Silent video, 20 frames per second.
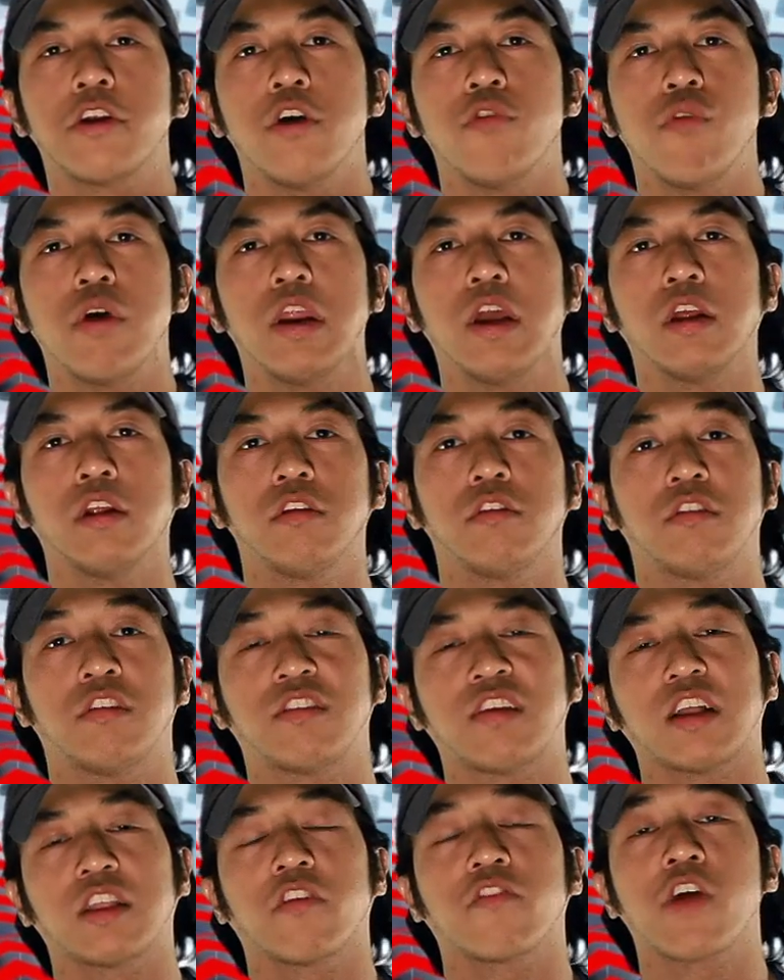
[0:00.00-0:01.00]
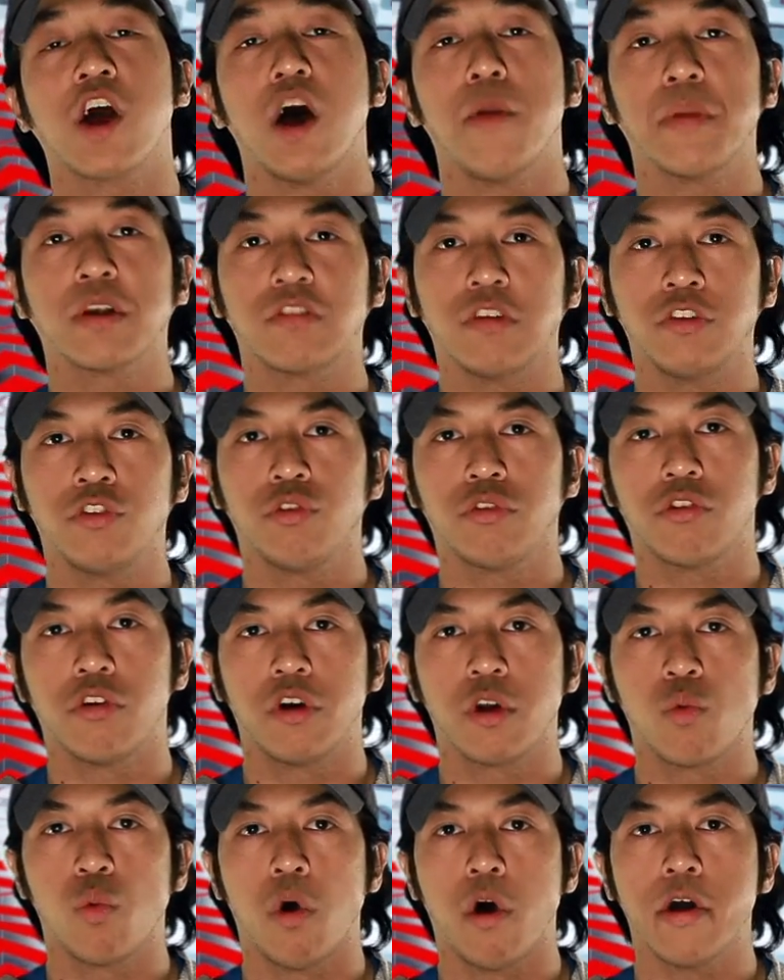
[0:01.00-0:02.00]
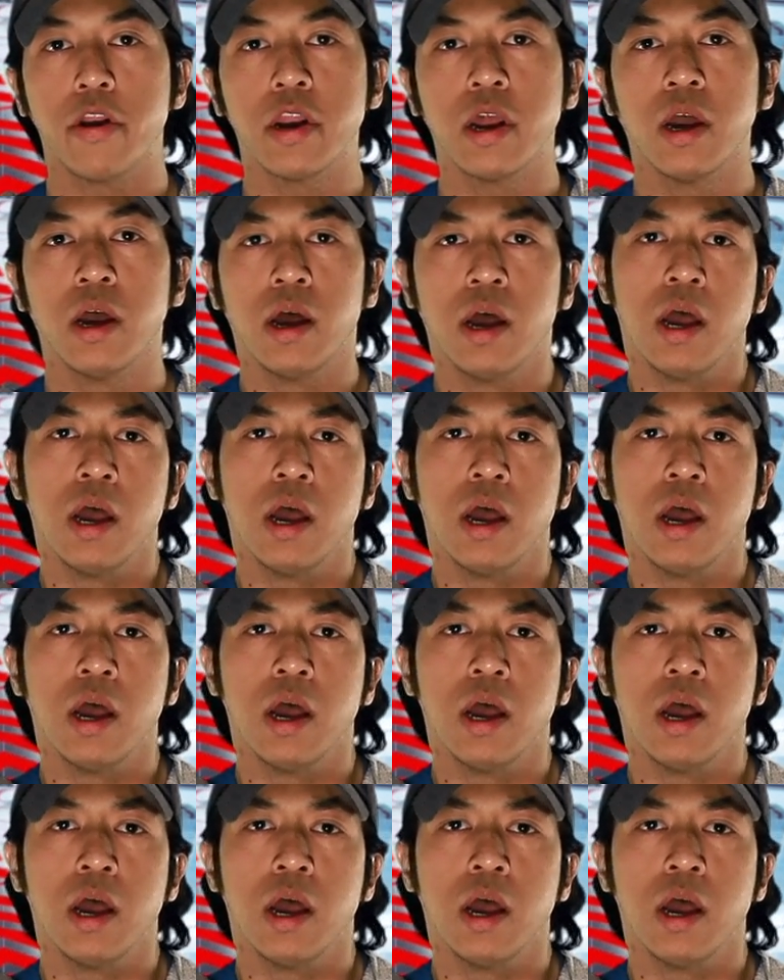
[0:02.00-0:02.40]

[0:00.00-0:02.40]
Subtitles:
done reading Detective Comics issue 31,